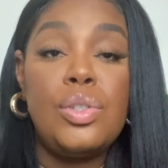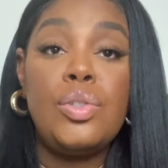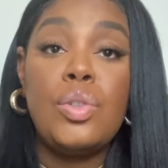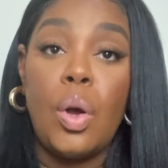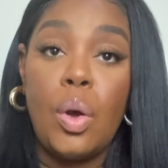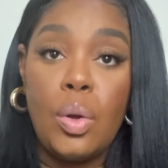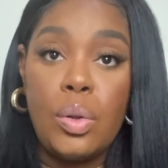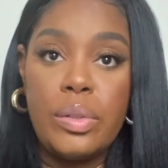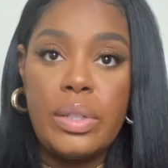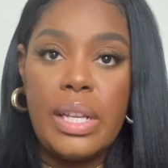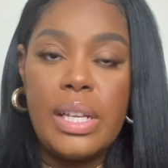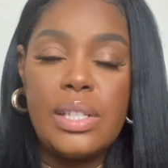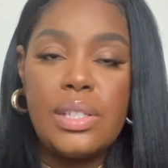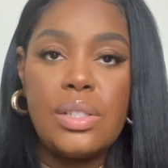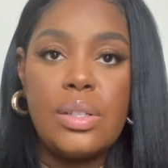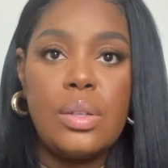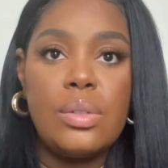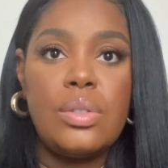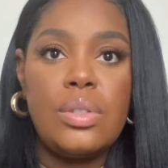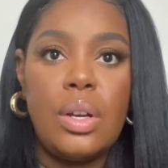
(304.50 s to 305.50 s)
dullness.
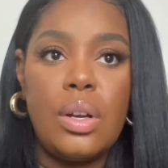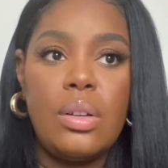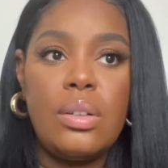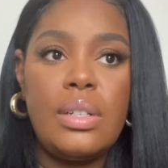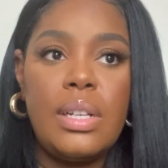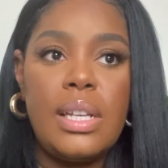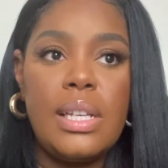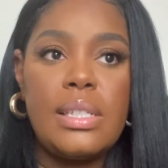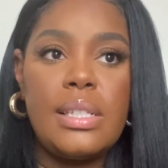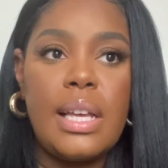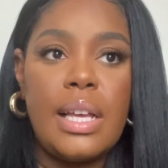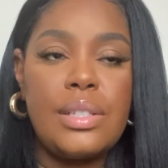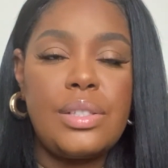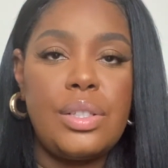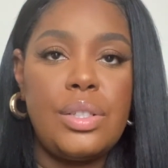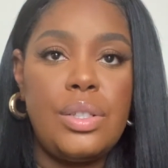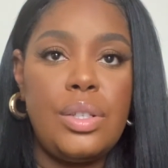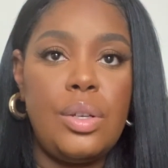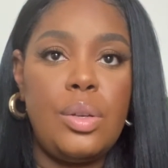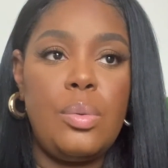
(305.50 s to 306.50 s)
So dullness has
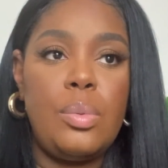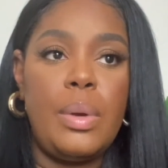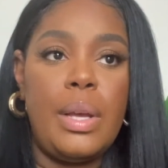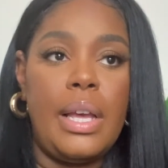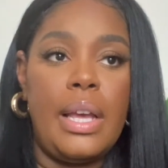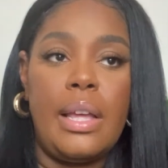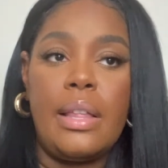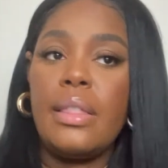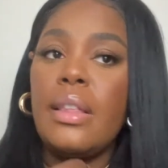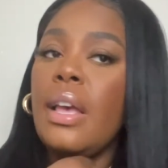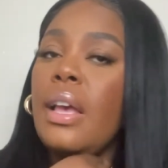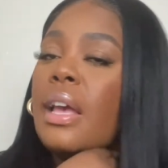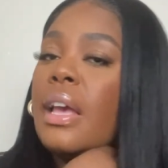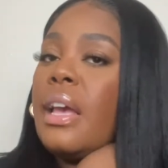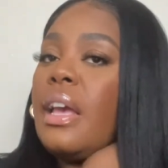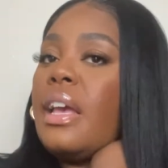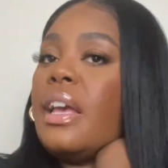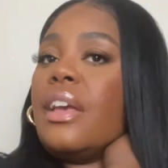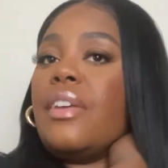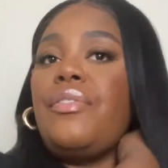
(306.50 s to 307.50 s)
to do with
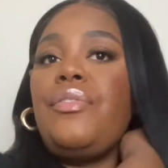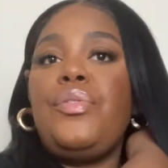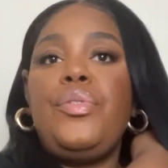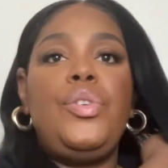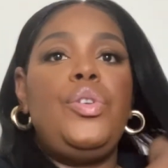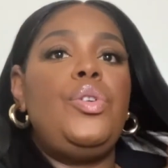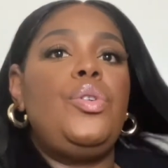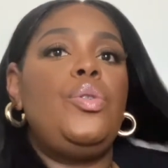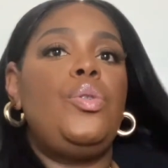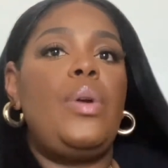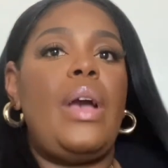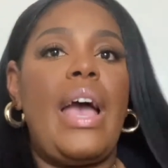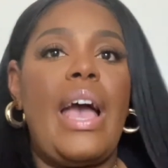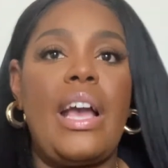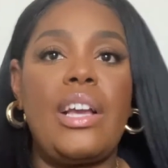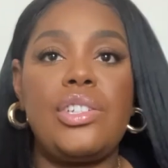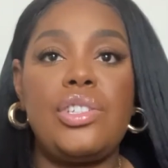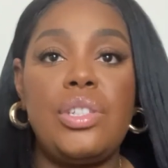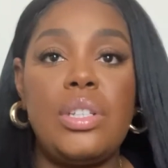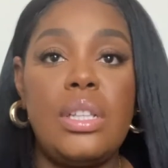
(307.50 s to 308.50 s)
if you
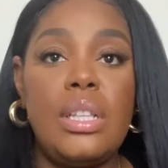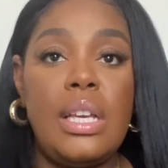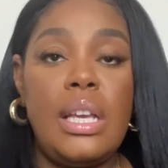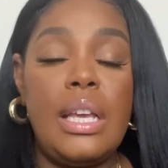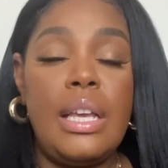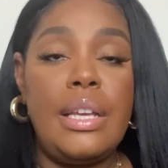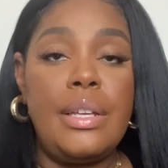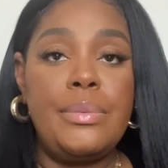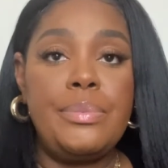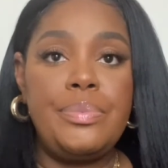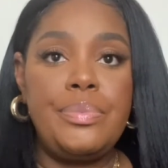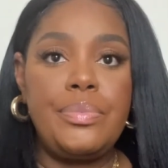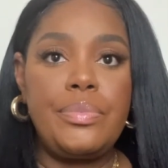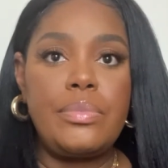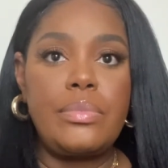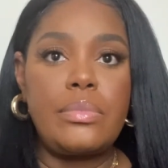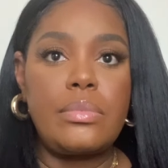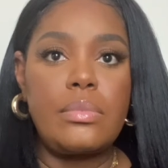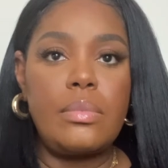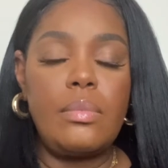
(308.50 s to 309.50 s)
actually
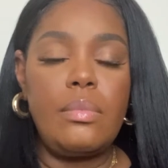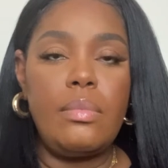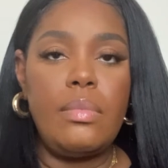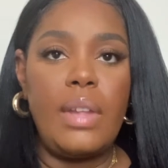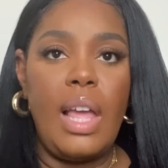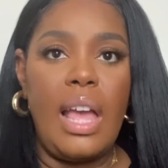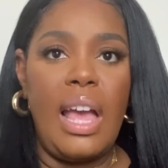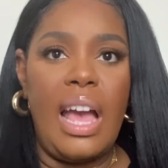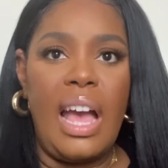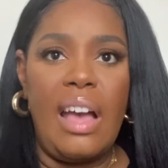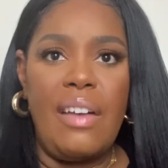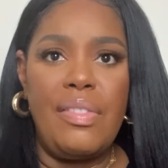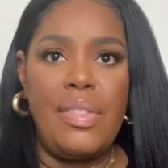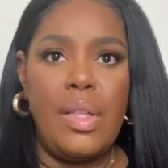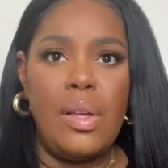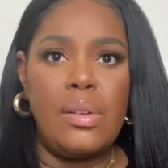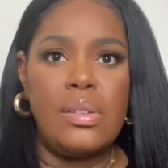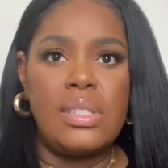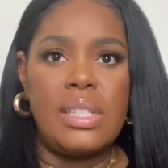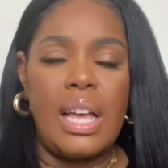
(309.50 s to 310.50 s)
have
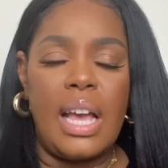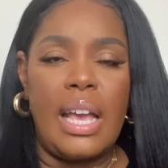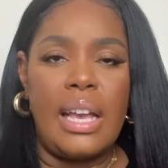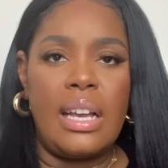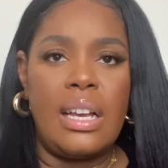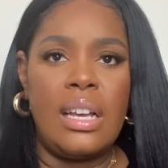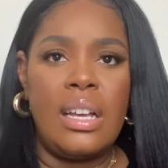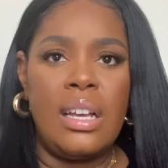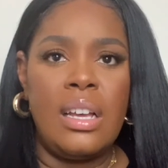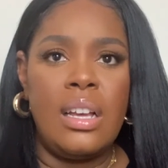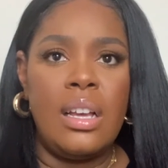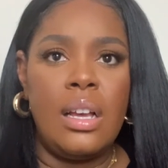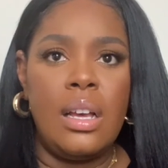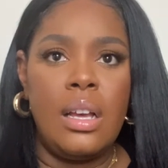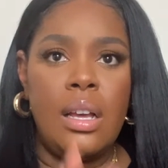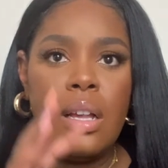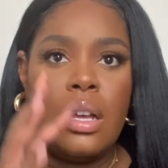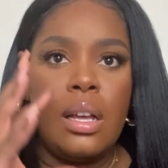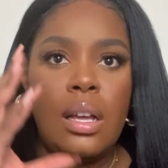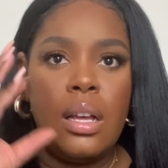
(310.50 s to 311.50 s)
those like
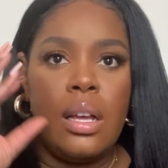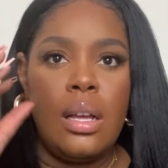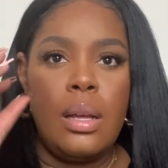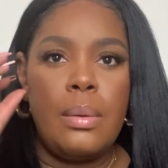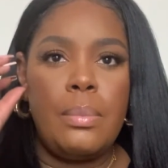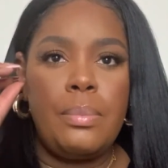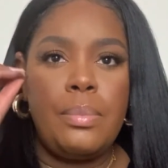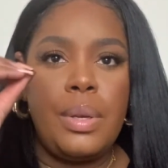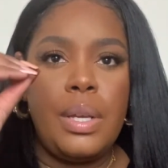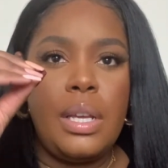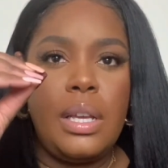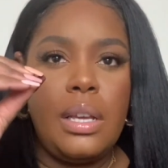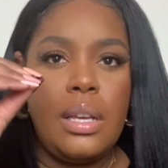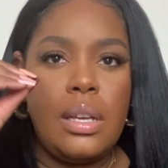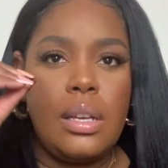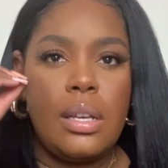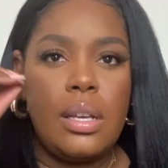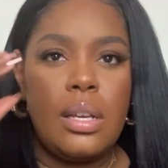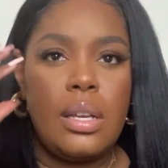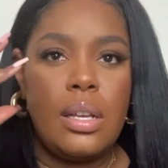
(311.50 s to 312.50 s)

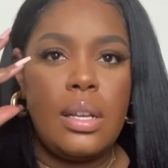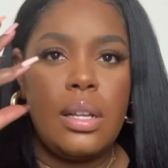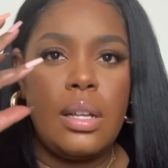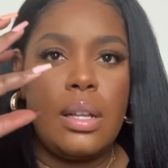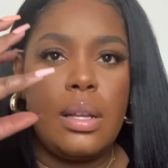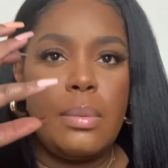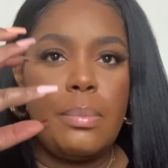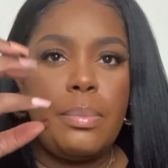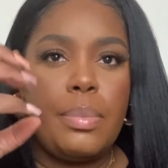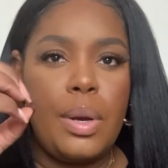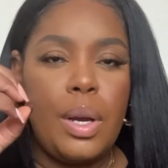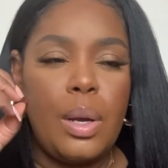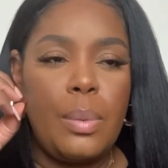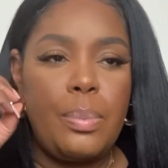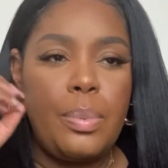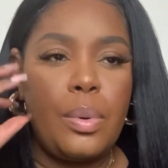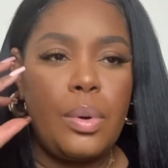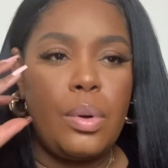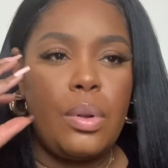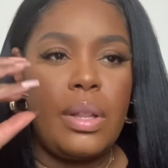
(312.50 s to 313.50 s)
pink,
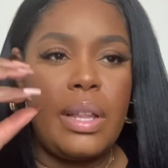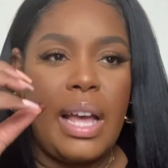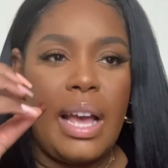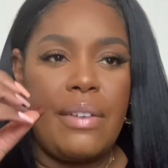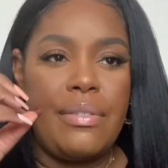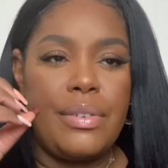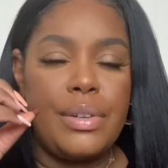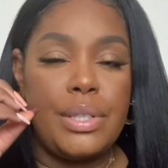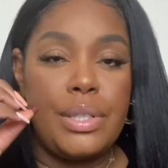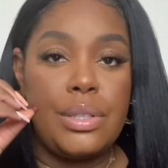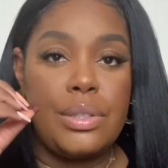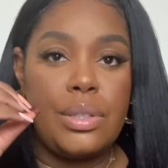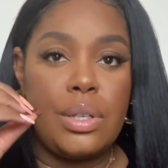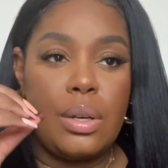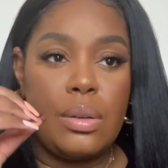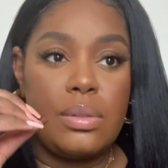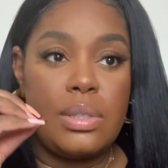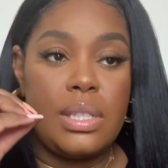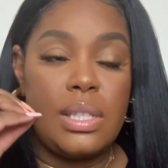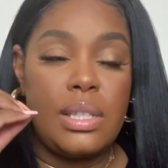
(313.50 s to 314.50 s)
purple, lavender
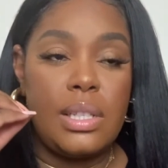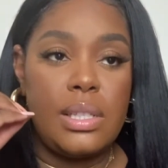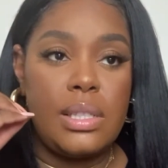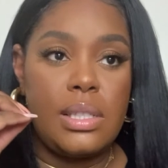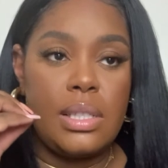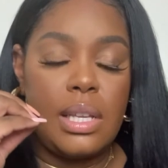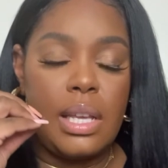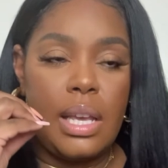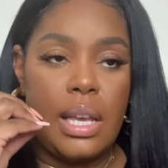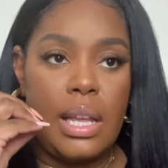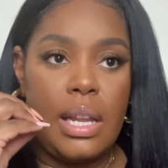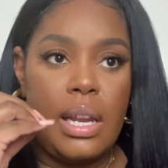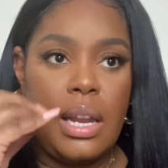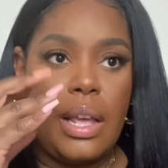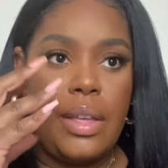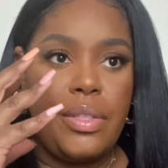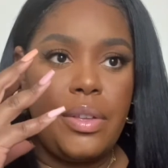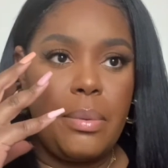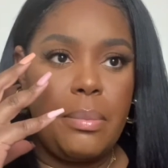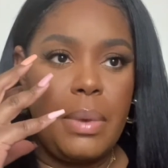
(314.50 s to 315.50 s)
tones in the skin
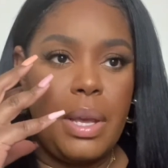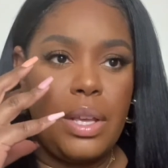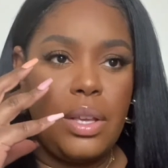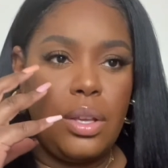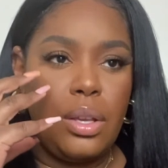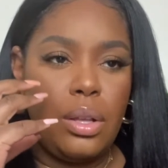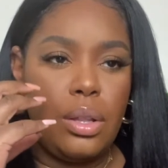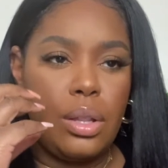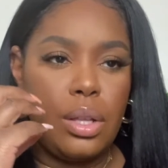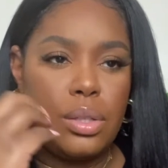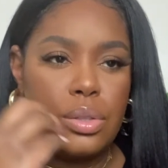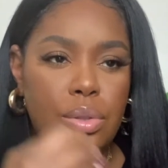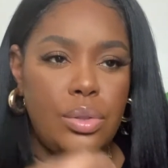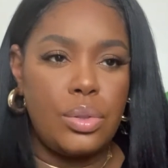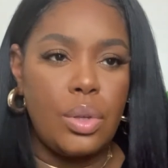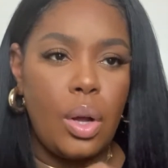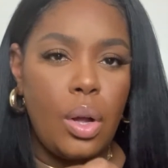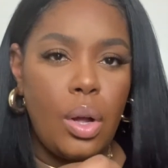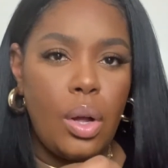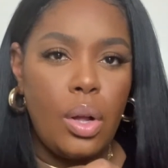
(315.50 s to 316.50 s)
and they're making you look
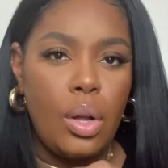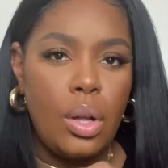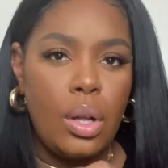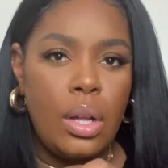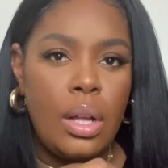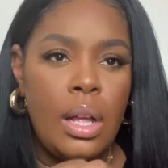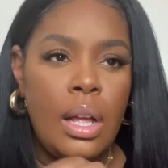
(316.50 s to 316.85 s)
dull.